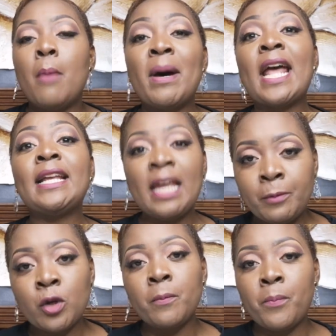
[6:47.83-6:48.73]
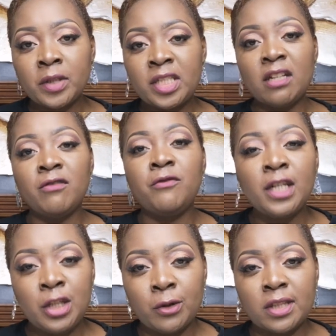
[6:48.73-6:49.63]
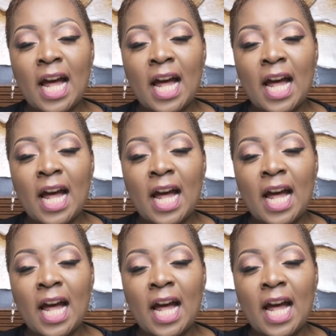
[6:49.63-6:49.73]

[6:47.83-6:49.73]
but I kept on posting videos.